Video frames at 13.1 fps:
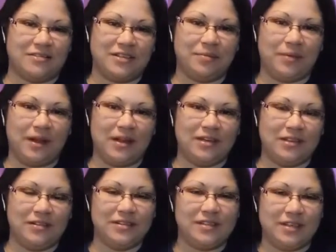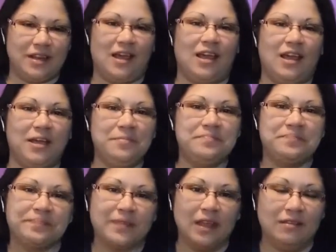How's everybody doing today?
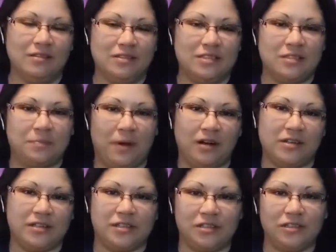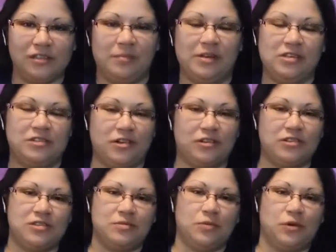This is part 2. I'm going to show you
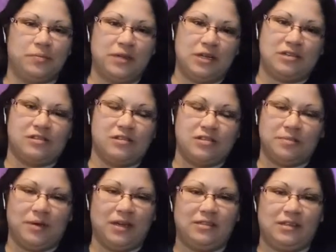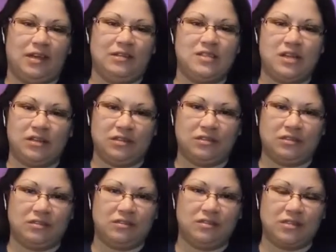some more pictures of my
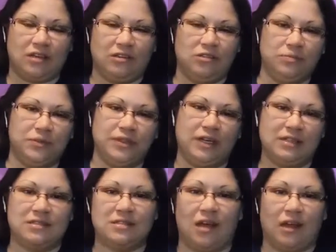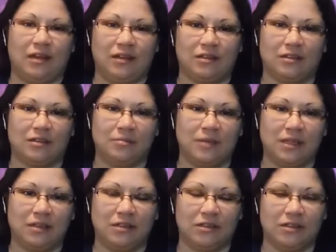tattoos. I hope you guys like them
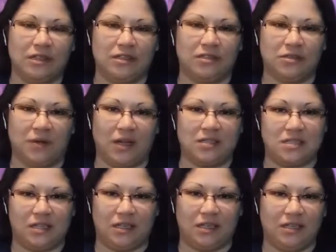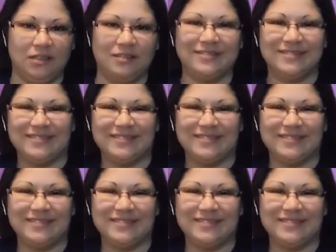and they're interesting.